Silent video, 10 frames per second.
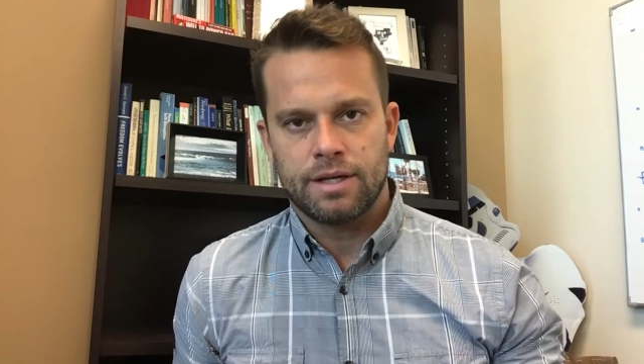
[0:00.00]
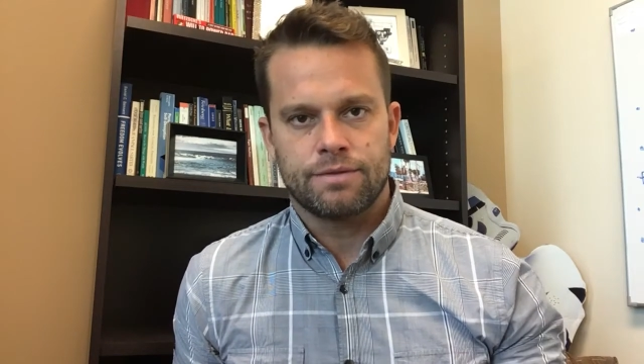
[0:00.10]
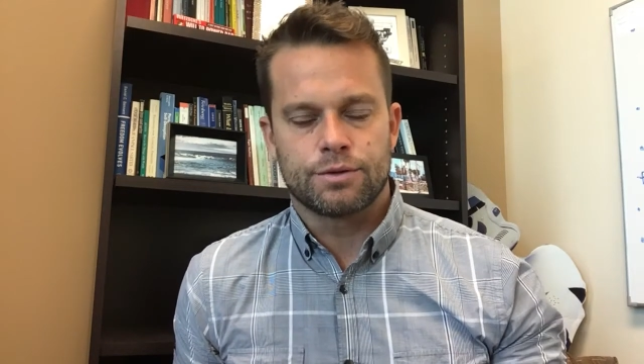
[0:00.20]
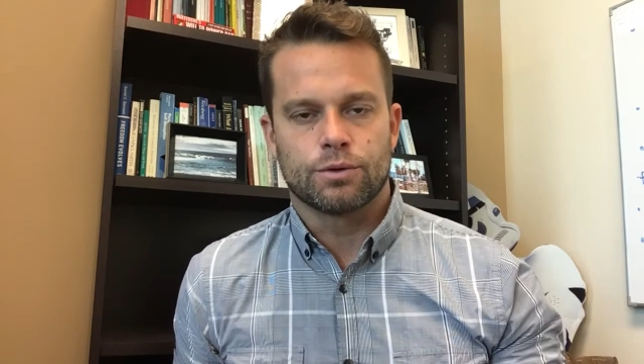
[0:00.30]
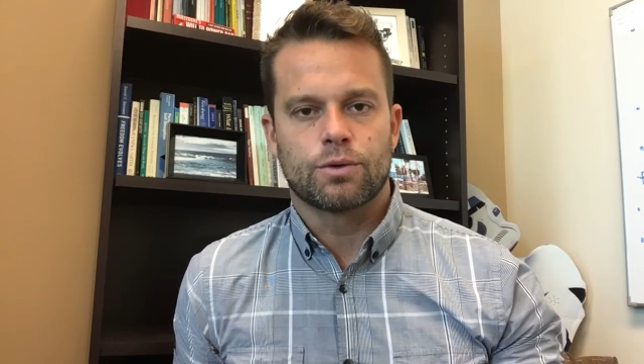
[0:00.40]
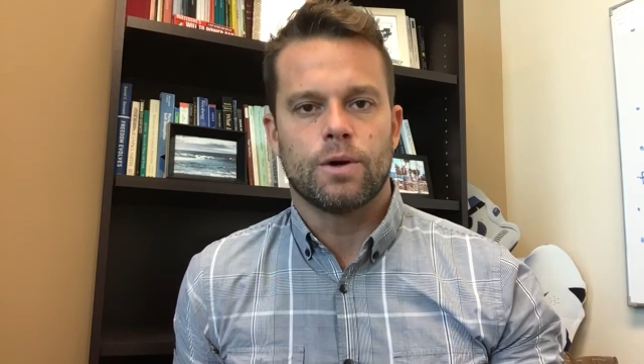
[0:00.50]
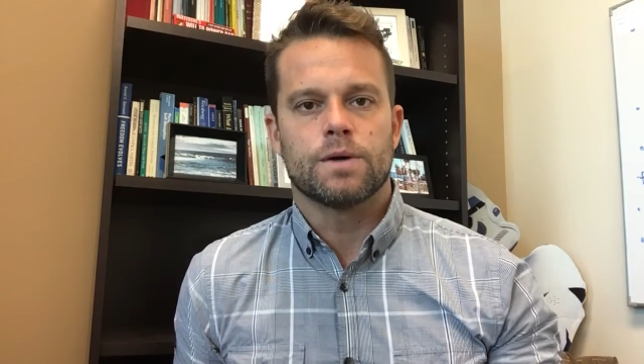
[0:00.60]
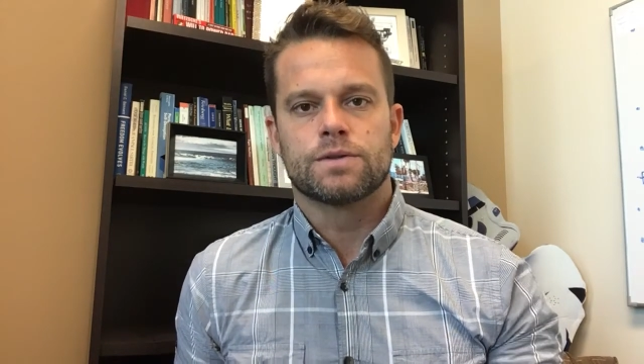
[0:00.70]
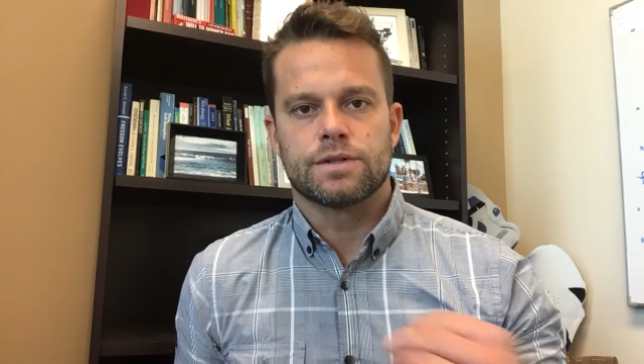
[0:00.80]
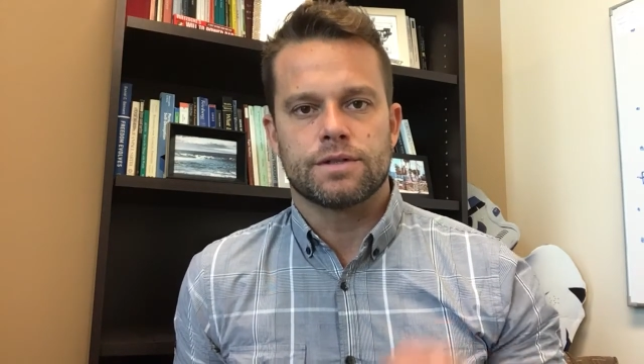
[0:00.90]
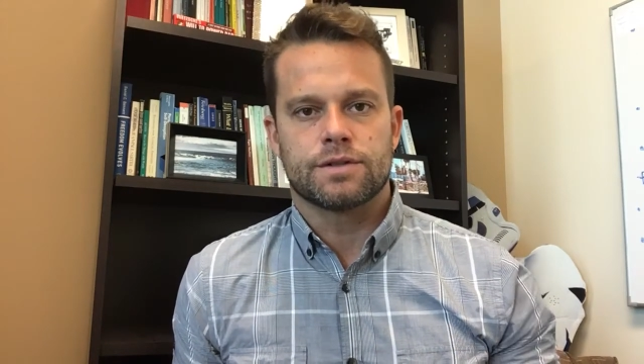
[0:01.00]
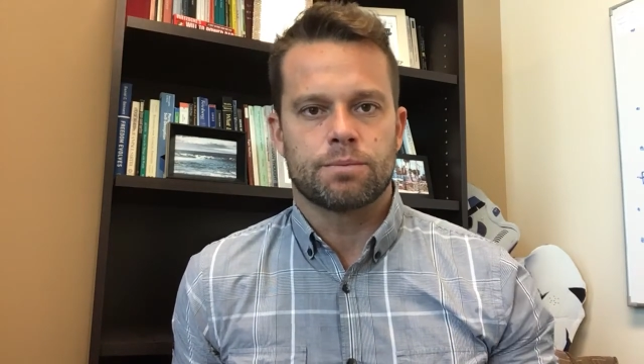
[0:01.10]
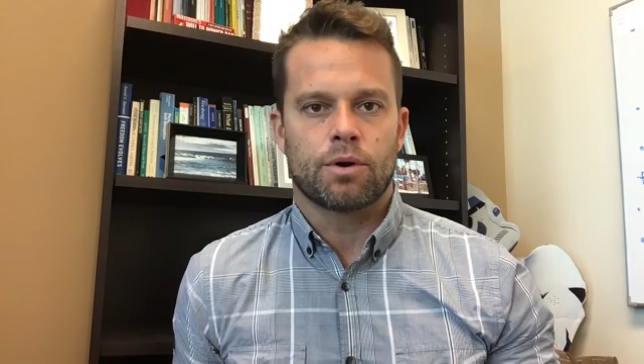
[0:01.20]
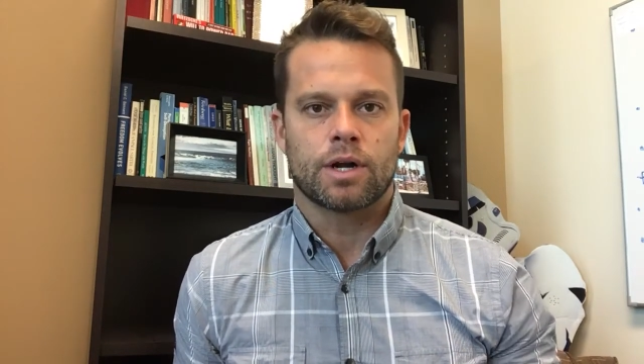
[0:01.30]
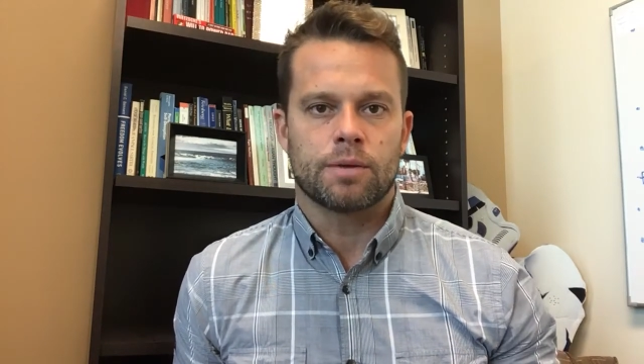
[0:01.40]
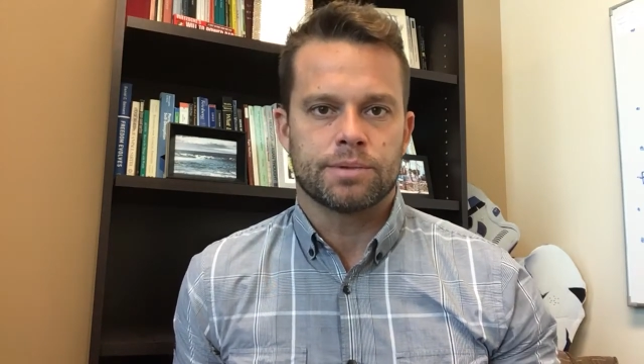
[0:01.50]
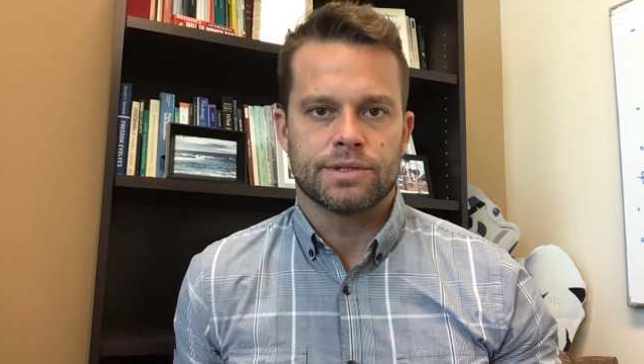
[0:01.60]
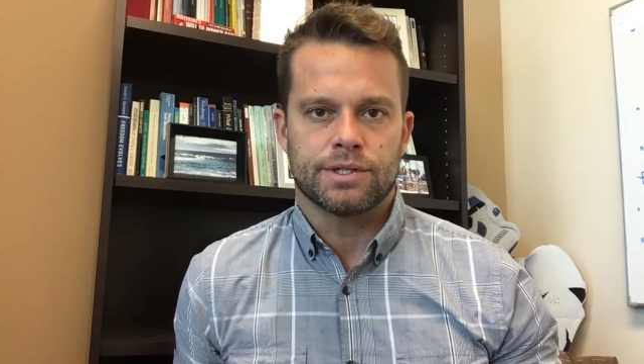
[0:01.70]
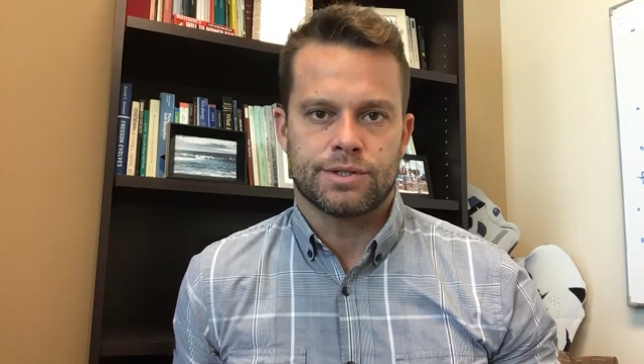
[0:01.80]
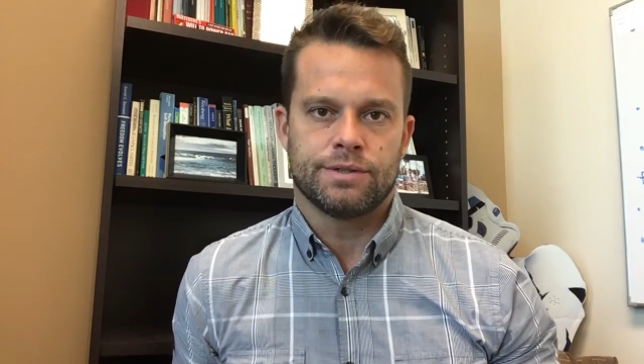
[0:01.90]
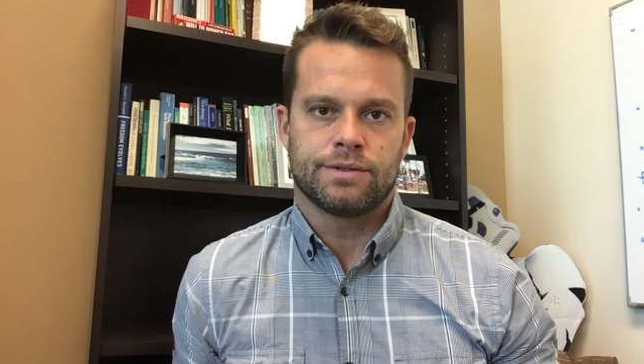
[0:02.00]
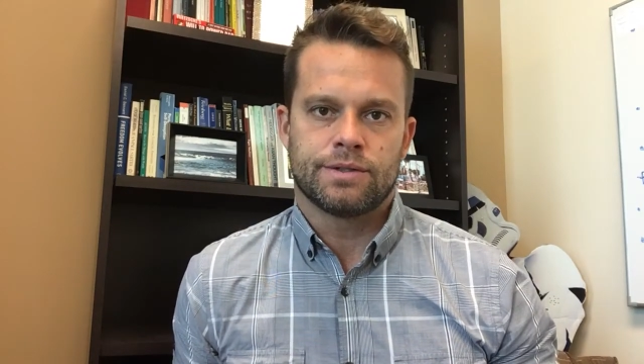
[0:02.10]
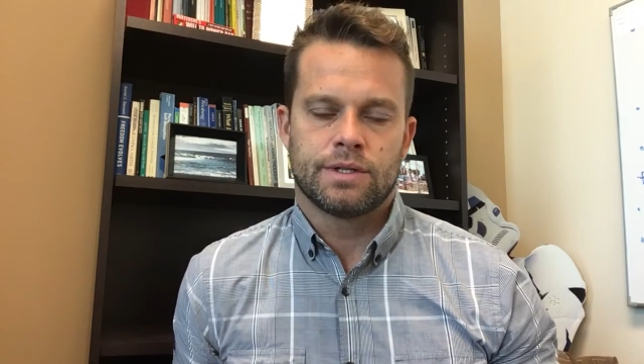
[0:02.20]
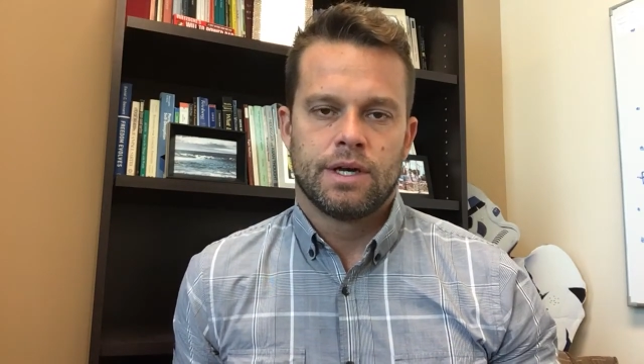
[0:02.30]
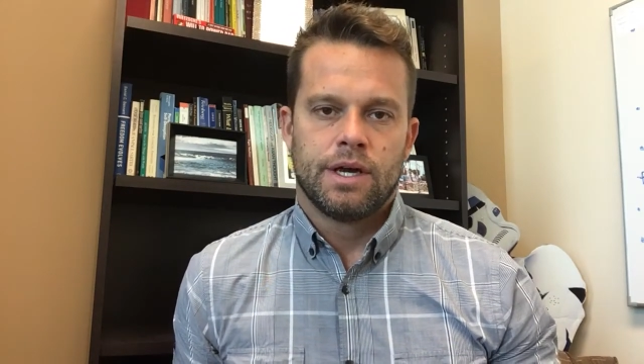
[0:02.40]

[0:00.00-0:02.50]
individual quotes that support our positions.